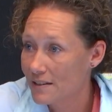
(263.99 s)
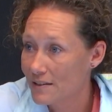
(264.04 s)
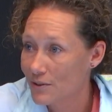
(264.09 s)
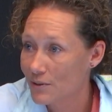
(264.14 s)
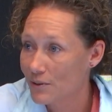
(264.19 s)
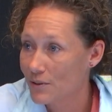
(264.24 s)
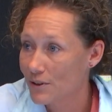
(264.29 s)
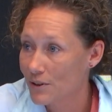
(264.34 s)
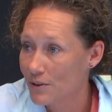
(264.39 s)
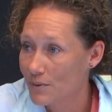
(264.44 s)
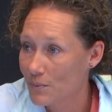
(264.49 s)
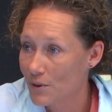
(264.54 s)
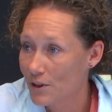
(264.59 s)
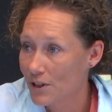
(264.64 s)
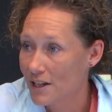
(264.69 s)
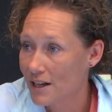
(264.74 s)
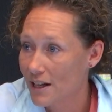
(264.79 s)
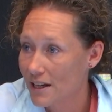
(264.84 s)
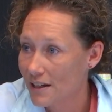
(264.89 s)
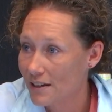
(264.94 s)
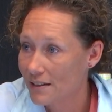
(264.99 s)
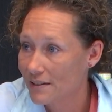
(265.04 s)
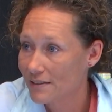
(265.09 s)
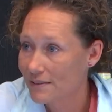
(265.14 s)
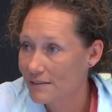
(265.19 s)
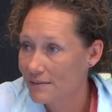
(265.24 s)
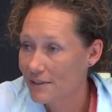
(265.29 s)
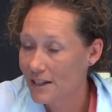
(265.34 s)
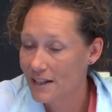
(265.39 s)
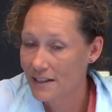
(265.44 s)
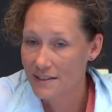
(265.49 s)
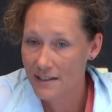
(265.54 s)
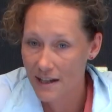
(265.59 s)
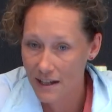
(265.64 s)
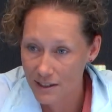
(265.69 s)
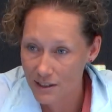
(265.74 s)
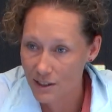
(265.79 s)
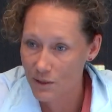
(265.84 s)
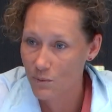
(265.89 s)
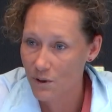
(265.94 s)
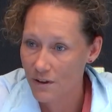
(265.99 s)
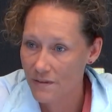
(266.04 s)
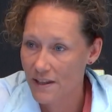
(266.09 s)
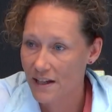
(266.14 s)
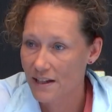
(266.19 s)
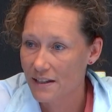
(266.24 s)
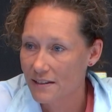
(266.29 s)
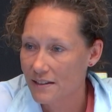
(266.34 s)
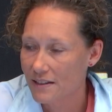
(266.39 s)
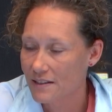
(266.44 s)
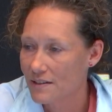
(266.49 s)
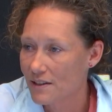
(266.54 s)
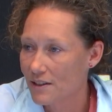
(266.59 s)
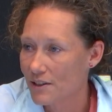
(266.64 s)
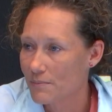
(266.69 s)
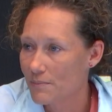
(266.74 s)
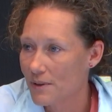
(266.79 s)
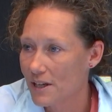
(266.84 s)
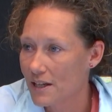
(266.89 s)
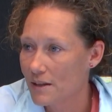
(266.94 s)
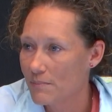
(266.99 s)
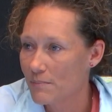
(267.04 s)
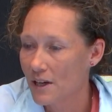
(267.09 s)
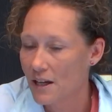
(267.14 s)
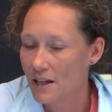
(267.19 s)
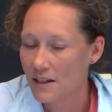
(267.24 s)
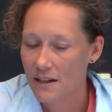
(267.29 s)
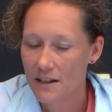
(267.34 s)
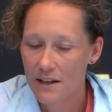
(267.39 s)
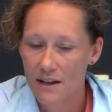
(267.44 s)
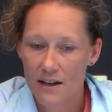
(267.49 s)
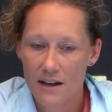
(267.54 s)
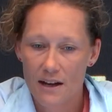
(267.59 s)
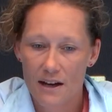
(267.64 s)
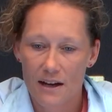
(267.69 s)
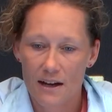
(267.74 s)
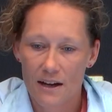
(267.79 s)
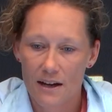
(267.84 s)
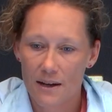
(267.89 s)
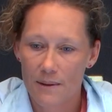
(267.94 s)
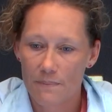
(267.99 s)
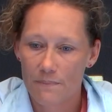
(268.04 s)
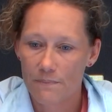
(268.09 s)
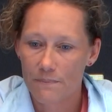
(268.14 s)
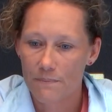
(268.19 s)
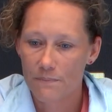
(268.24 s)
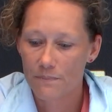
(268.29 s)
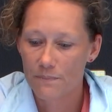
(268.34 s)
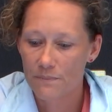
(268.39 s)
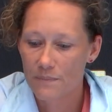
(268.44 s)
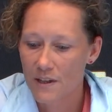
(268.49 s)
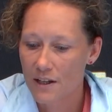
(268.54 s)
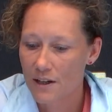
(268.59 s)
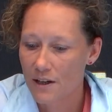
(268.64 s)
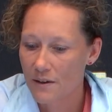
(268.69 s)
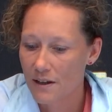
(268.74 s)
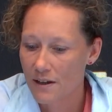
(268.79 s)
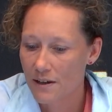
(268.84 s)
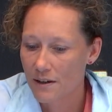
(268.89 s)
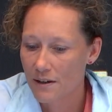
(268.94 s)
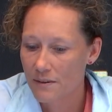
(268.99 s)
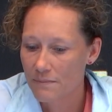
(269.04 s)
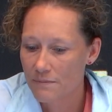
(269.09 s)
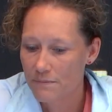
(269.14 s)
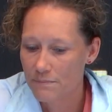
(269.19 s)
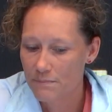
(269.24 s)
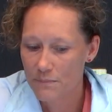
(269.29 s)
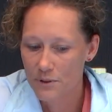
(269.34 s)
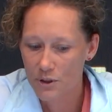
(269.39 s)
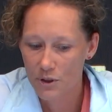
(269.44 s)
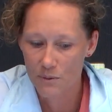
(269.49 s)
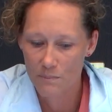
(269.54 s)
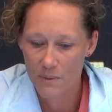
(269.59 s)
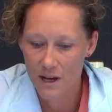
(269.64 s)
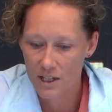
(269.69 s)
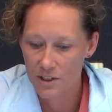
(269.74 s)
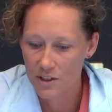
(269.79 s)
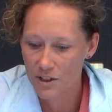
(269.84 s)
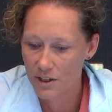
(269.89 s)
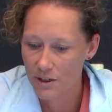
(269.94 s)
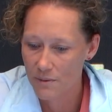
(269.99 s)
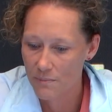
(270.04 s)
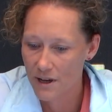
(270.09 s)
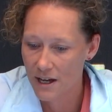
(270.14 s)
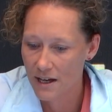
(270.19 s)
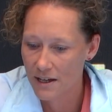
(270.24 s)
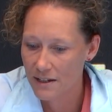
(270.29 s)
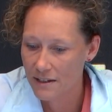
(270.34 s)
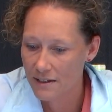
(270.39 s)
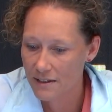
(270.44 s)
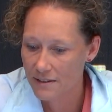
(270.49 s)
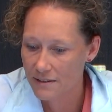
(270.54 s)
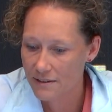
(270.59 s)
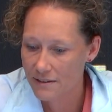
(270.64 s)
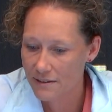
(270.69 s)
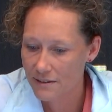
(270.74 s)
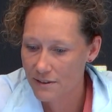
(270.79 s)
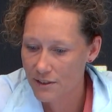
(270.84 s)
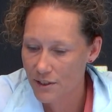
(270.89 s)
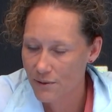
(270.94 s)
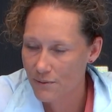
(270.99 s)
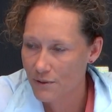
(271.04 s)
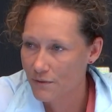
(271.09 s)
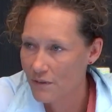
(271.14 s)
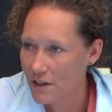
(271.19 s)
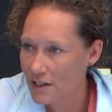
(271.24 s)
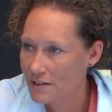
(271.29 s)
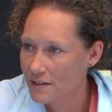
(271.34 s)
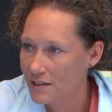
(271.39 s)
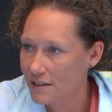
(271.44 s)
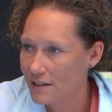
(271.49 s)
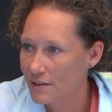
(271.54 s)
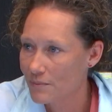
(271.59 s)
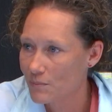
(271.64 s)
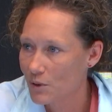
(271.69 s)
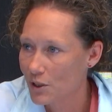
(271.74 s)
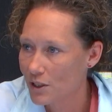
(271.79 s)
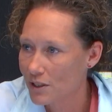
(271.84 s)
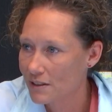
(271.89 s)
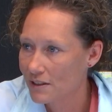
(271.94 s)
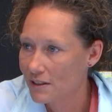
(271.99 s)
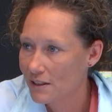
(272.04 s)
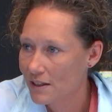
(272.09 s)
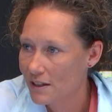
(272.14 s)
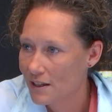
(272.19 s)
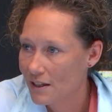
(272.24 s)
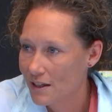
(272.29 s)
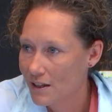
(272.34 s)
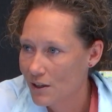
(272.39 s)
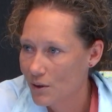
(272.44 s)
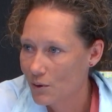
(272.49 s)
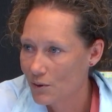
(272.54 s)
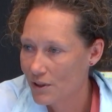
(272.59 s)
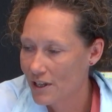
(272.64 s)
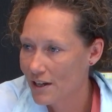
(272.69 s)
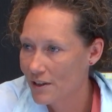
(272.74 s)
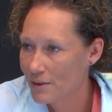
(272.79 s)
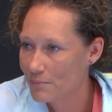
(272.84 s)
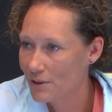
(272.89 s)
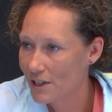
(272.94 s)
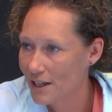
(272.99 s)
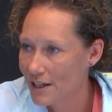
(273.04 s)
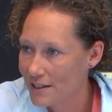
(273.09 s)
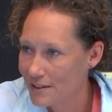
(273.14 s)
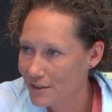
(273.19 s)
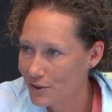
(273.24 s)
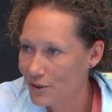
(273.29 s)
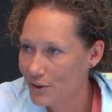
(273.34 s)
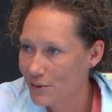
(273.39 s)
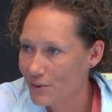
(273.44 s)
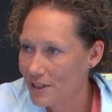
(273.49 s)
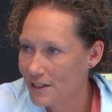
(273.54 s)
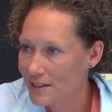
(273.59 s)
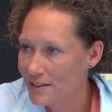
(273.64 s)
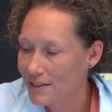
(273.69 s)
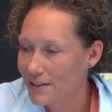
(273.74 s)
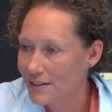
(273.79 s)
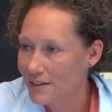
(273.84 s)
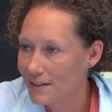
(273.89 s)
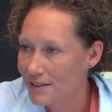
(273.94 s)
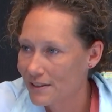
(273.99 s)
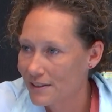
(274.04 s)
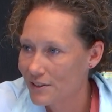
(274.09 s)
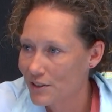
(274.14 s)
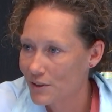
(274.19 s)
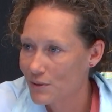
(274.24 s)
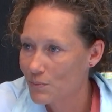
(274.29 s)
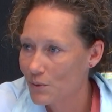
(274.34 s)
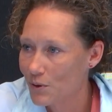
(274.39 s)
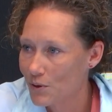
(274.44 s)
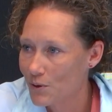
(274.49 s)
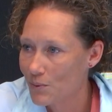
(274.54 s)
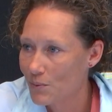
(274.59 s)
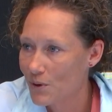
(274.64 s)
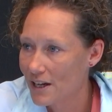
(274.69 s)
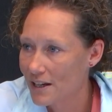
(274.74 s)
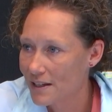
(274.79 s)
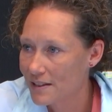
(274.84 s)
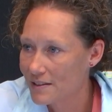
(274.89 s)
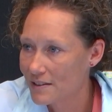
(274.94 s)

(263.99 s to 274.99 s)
Still got to work out exactly what that is going to be, but you know, I'm too passionate about it and too invested in what all the other players are doing to just walk away.